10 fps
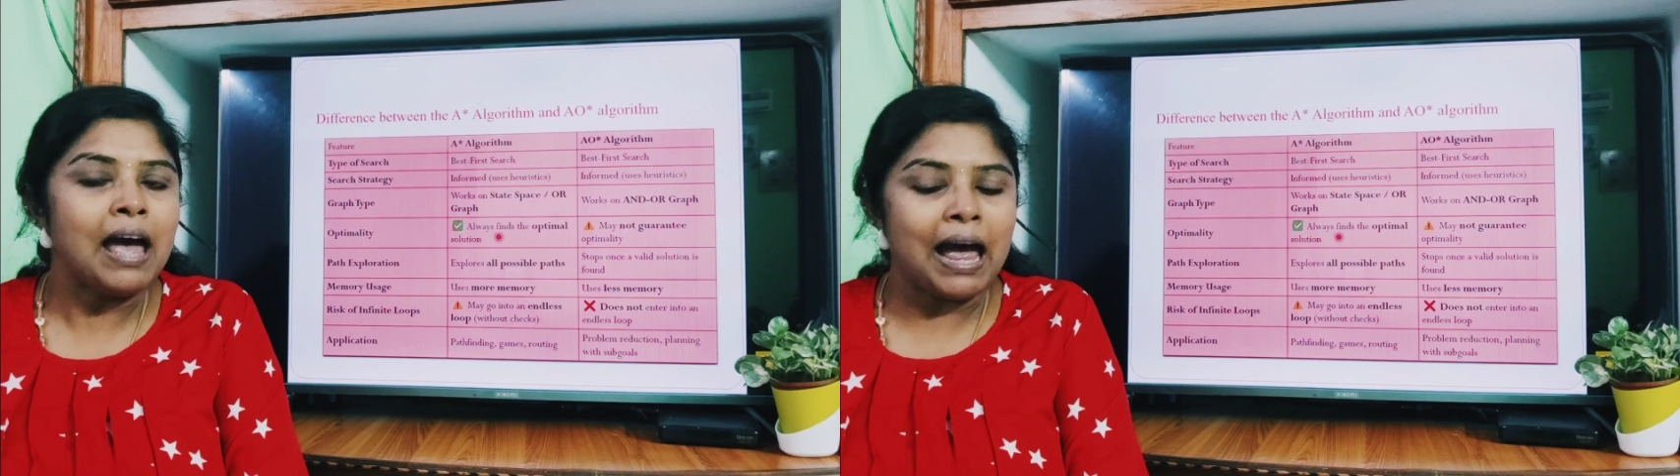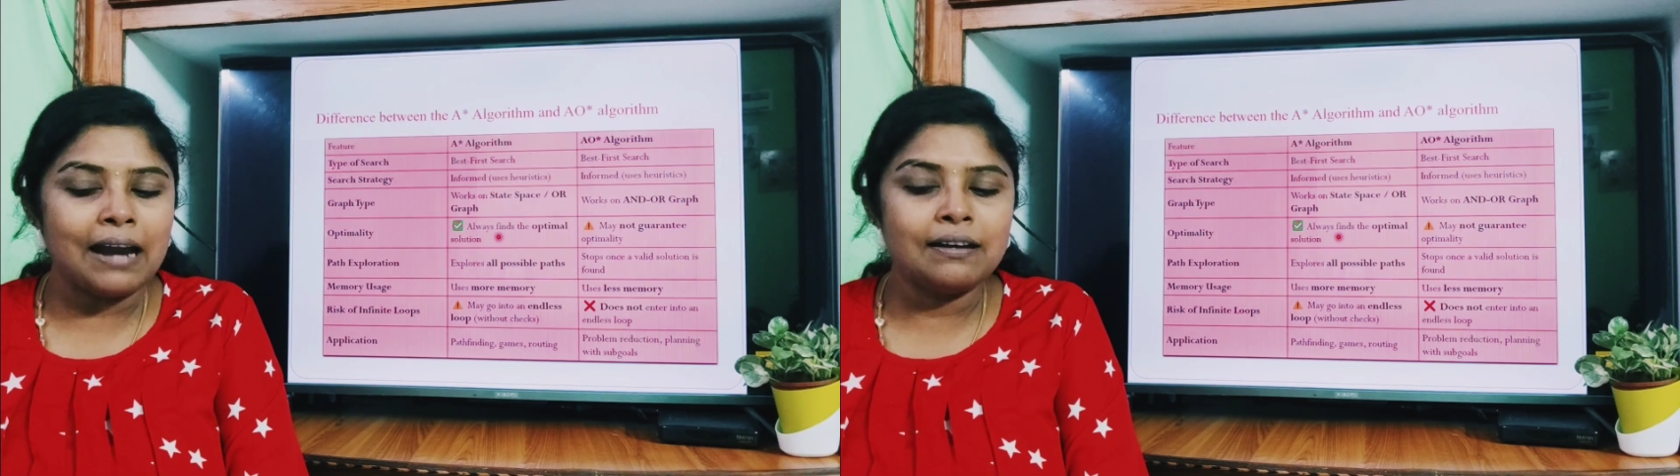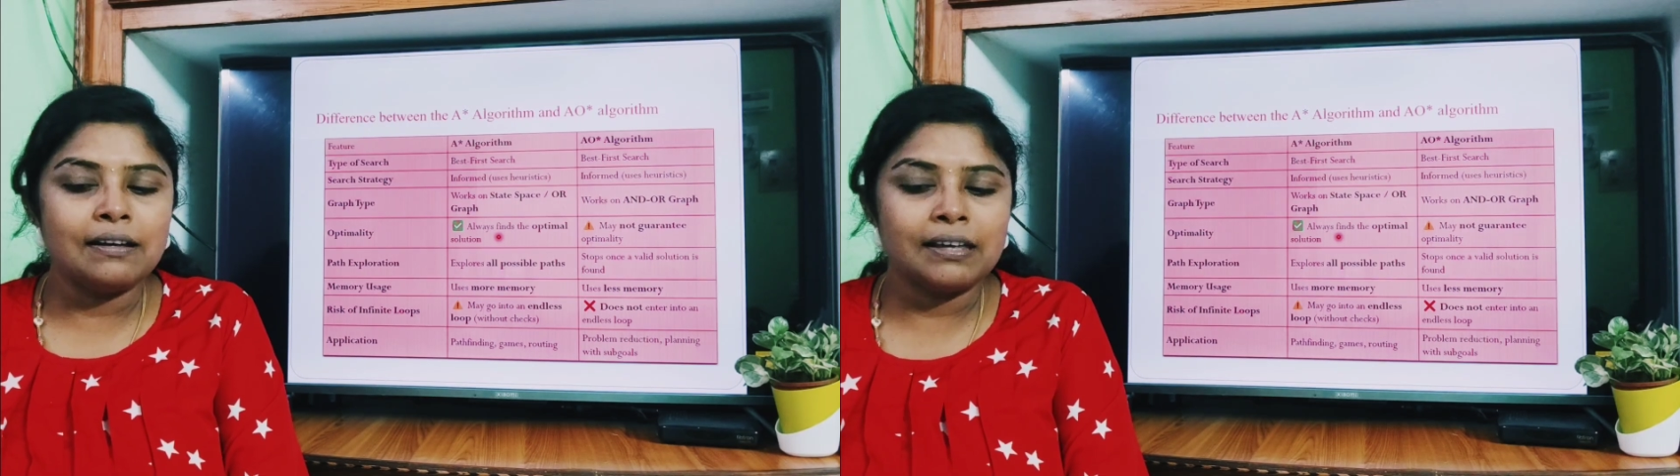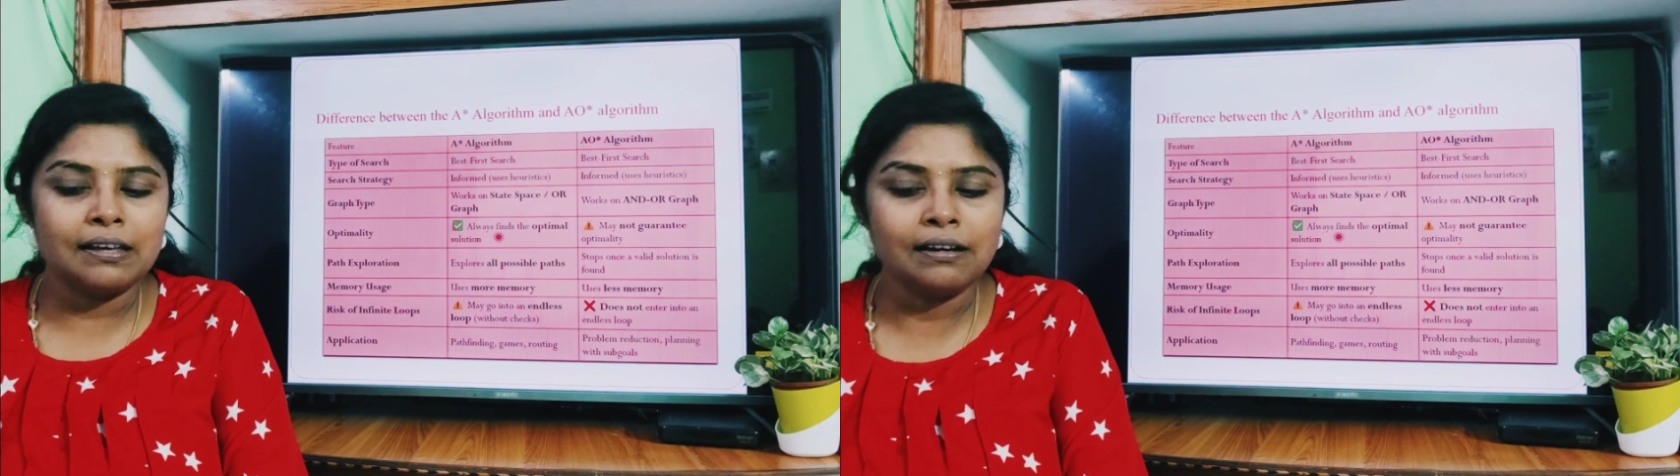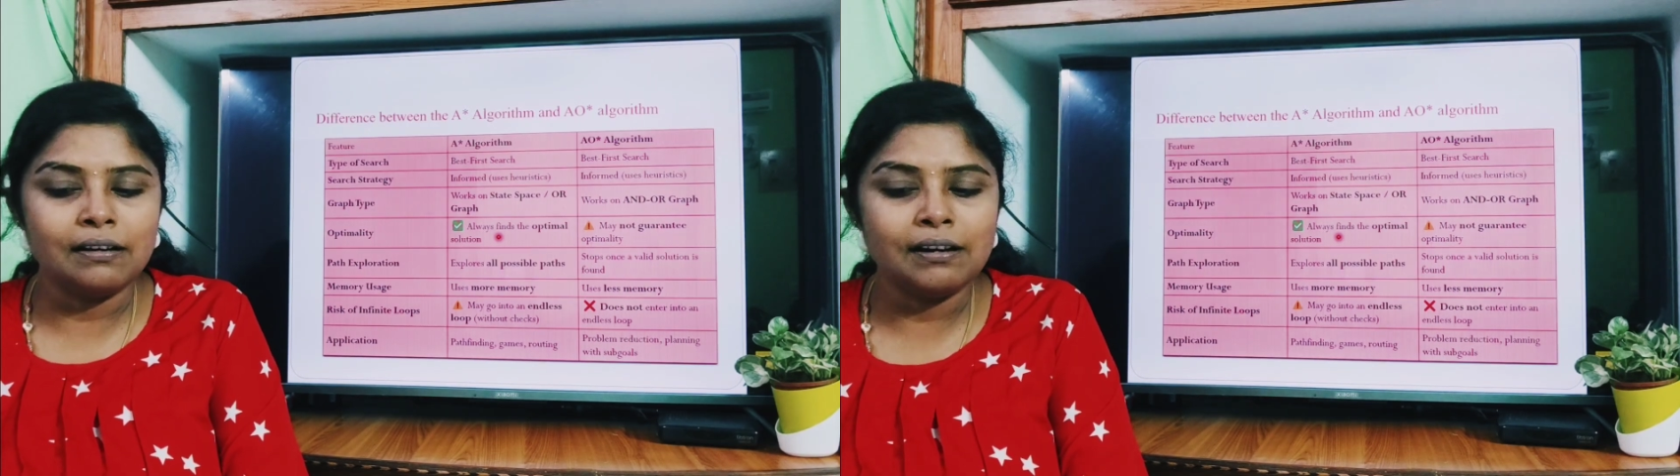and
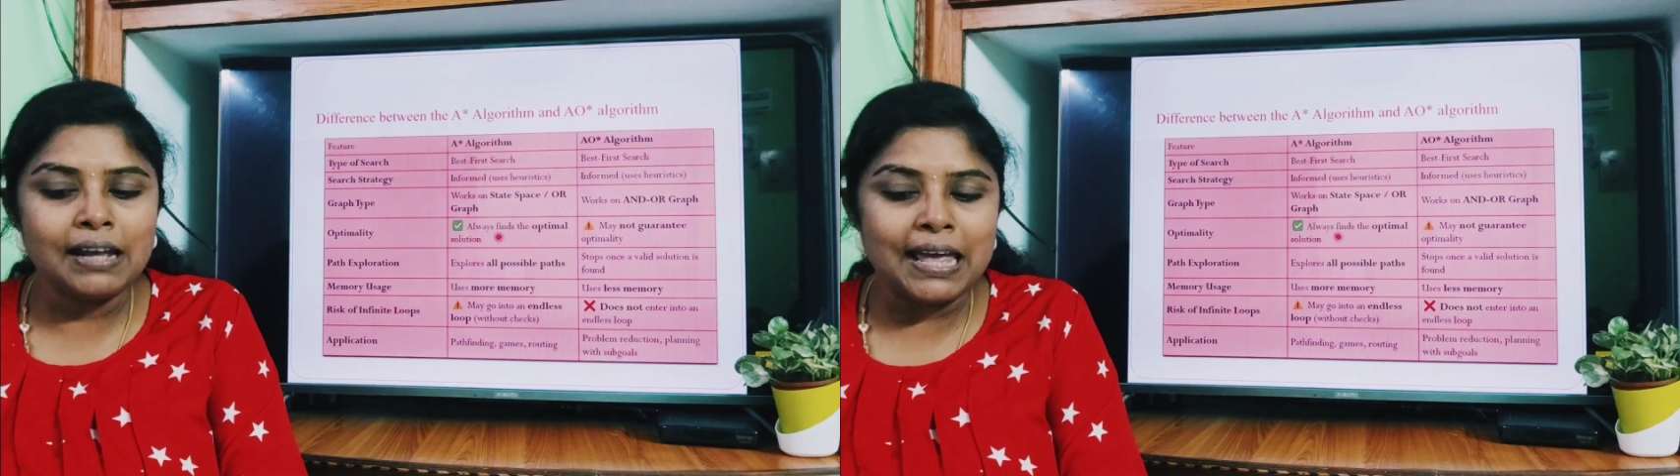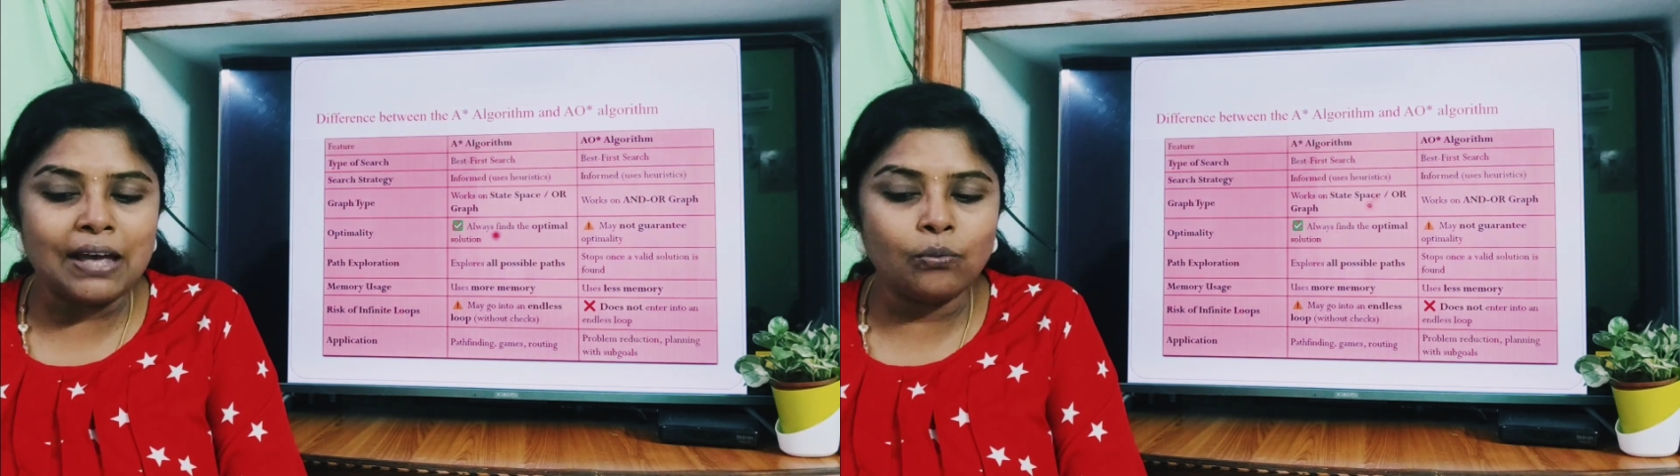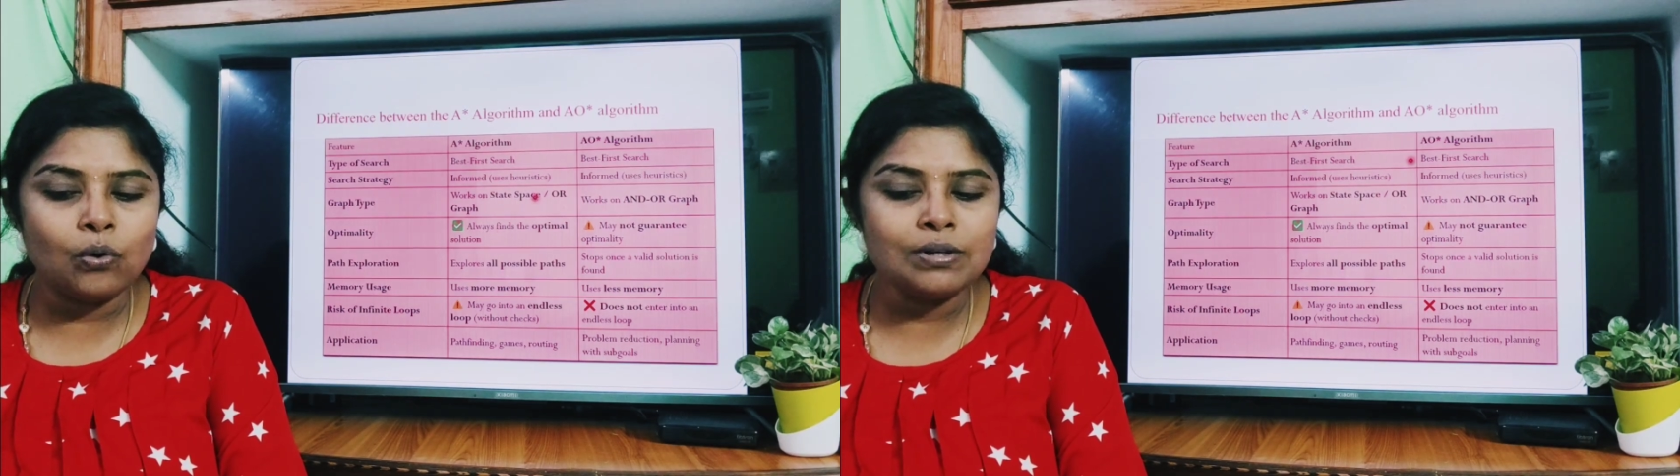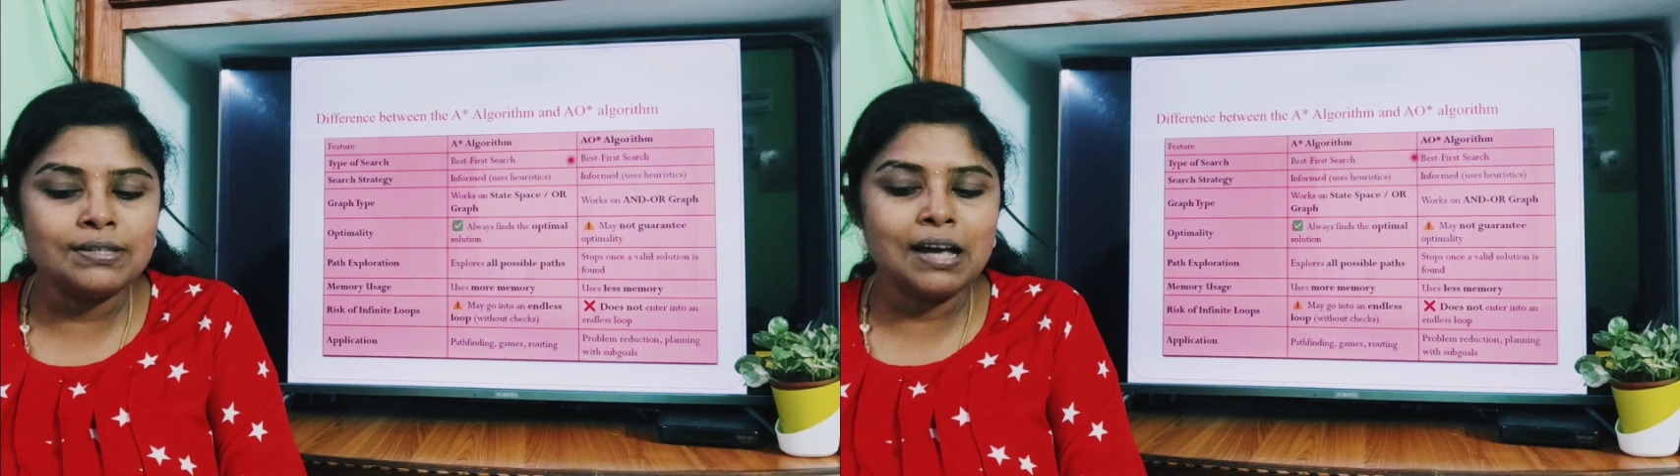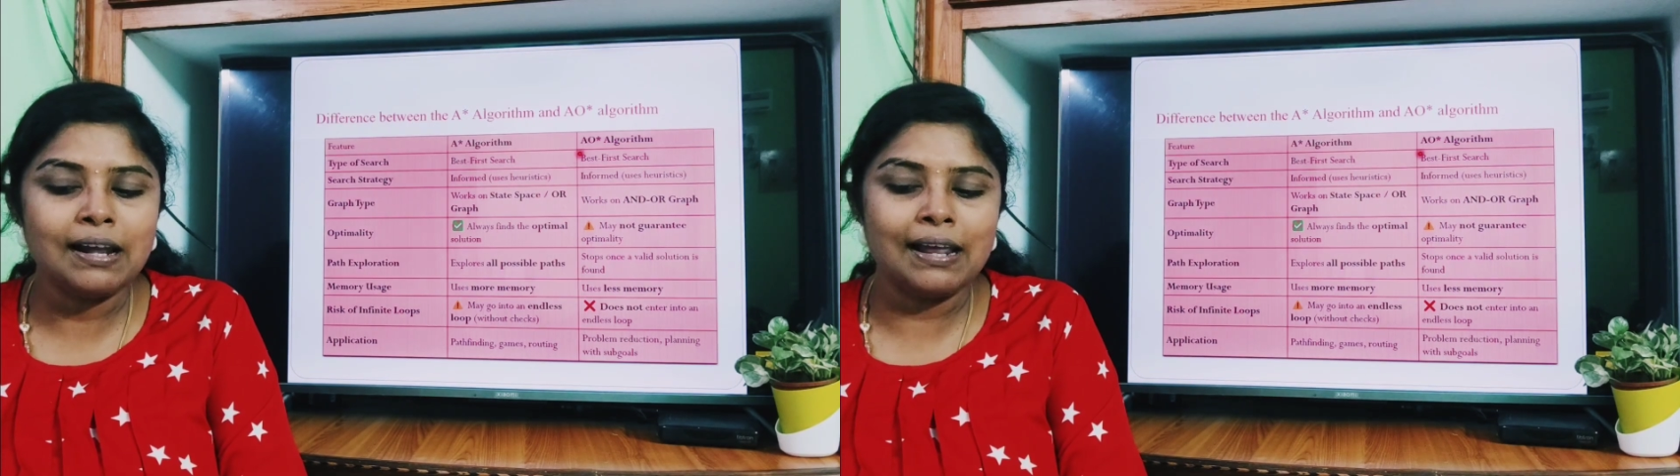here AO star